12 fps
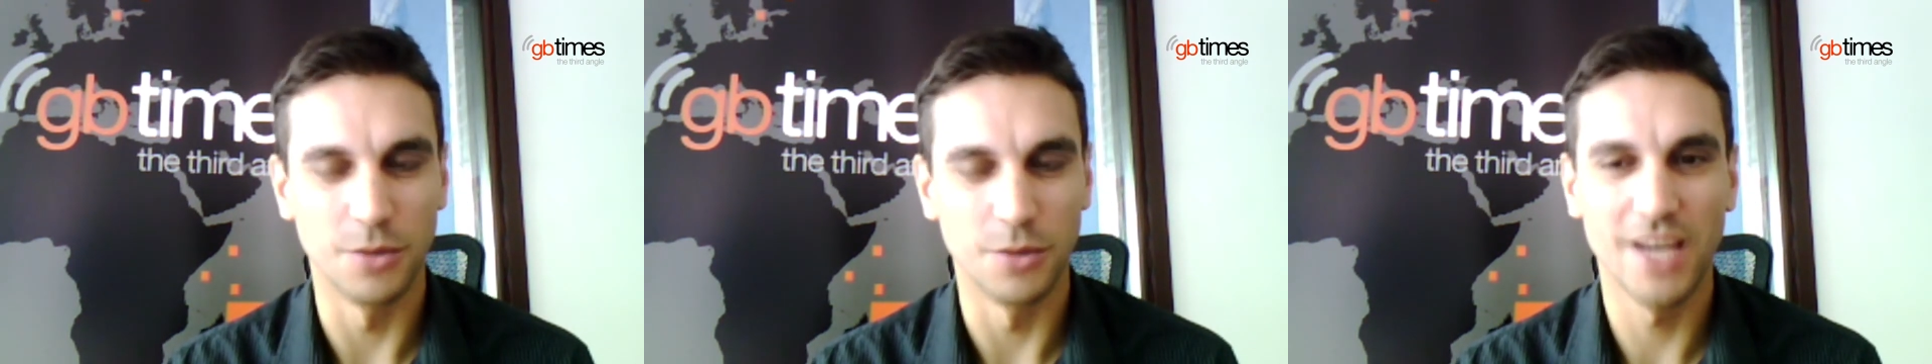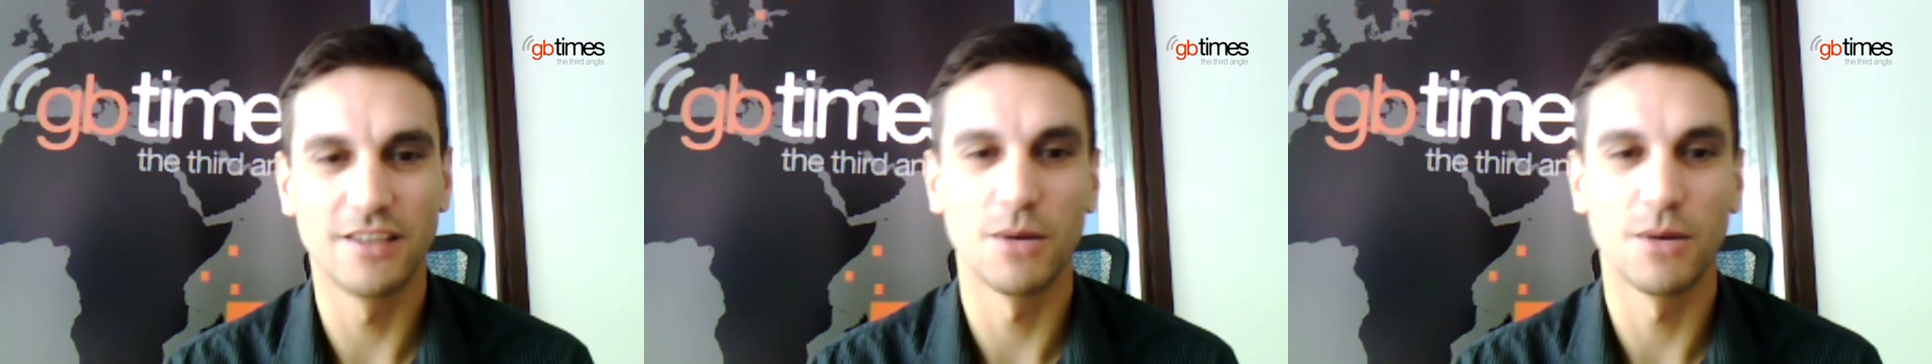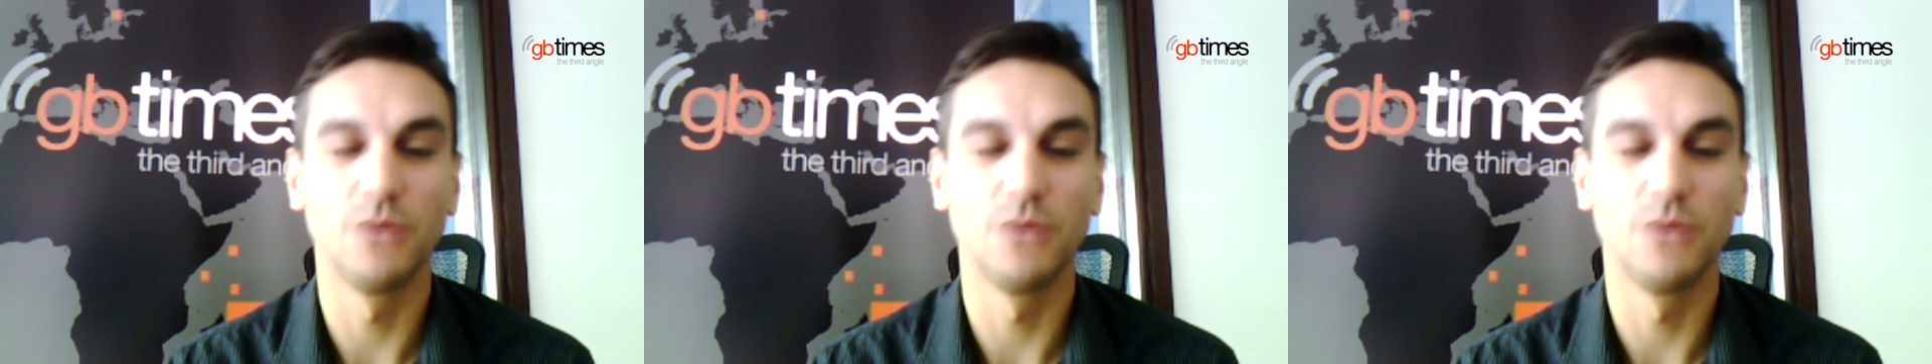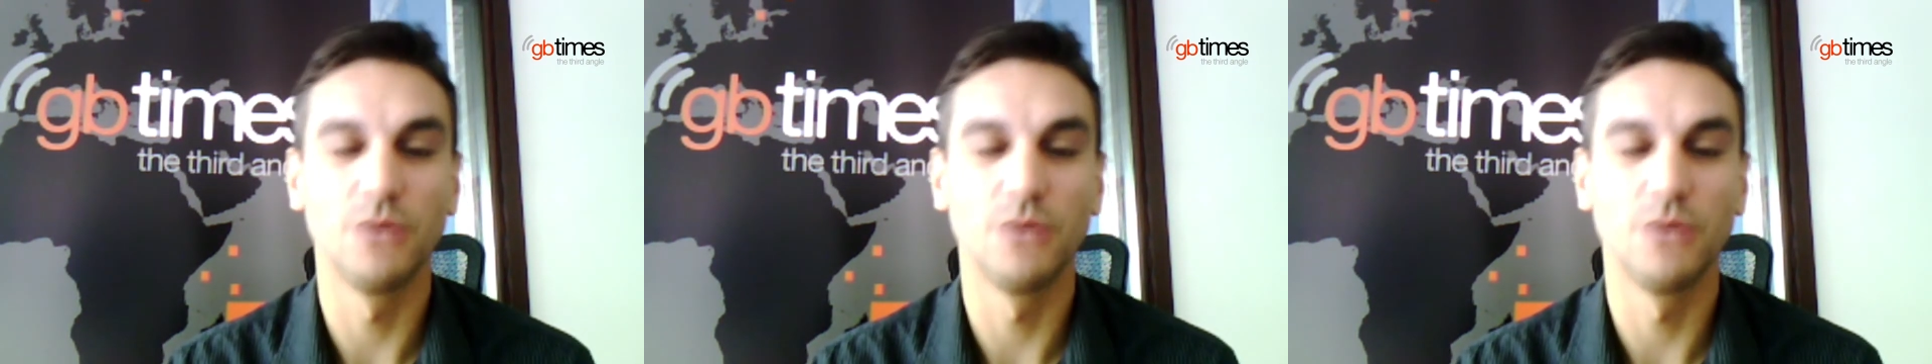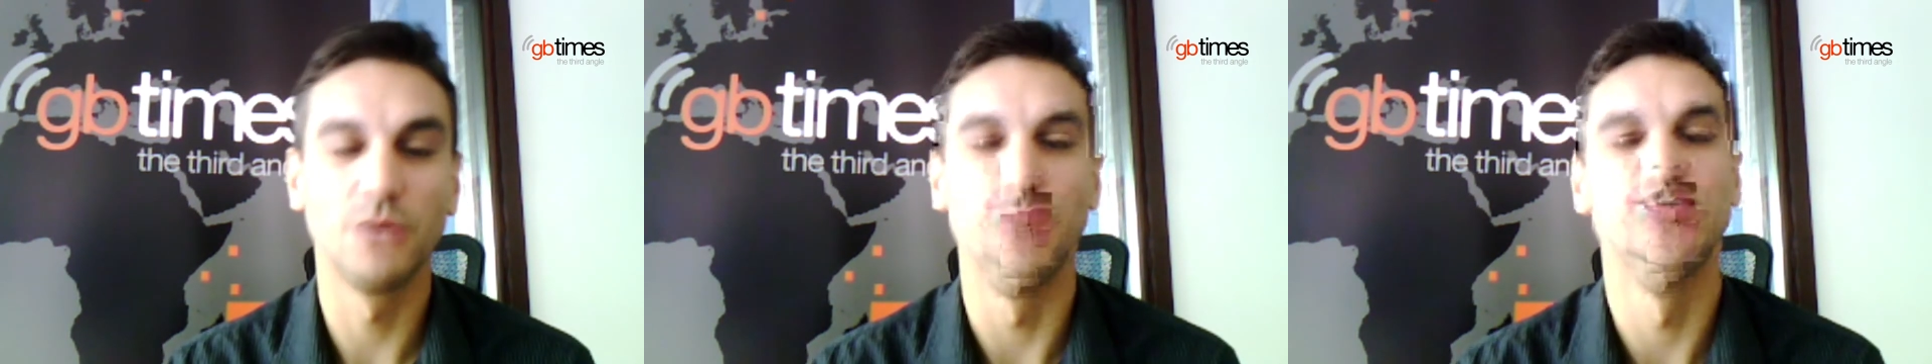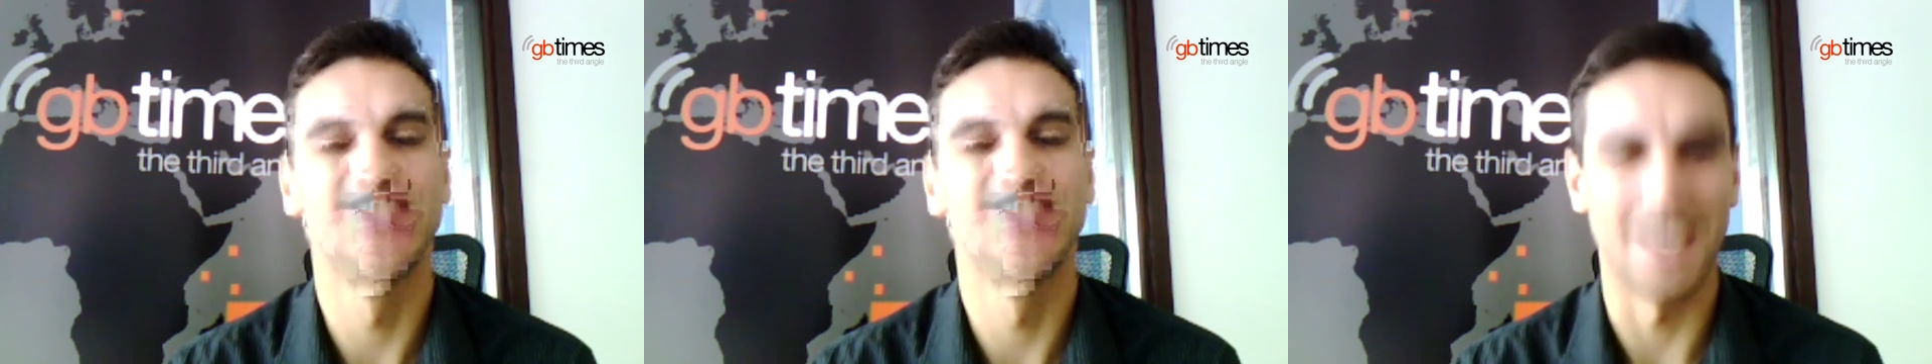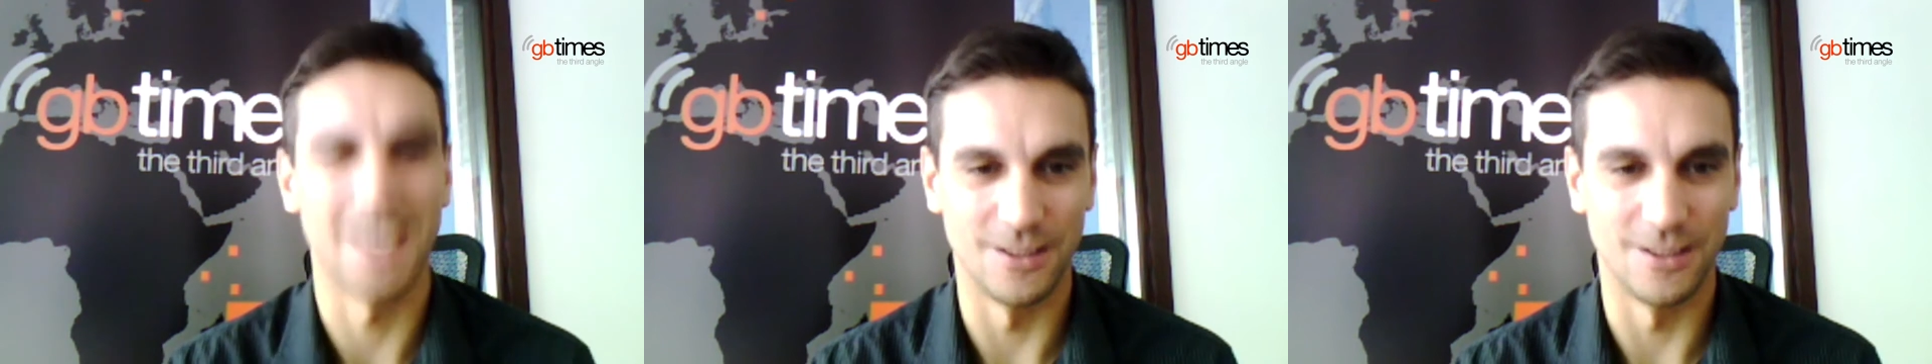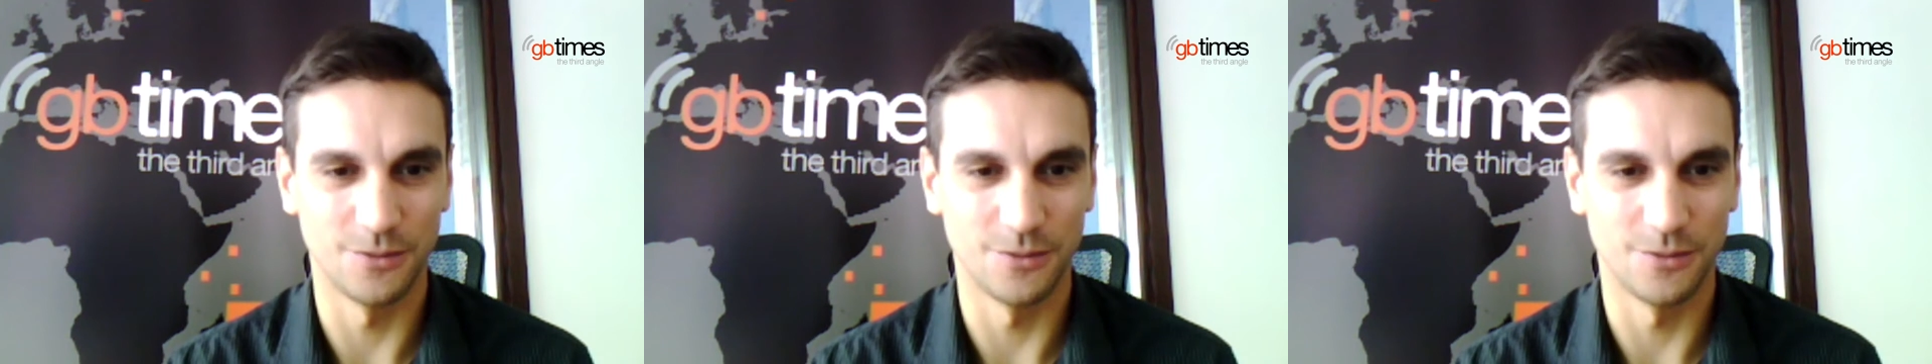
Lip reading: rate around 20%.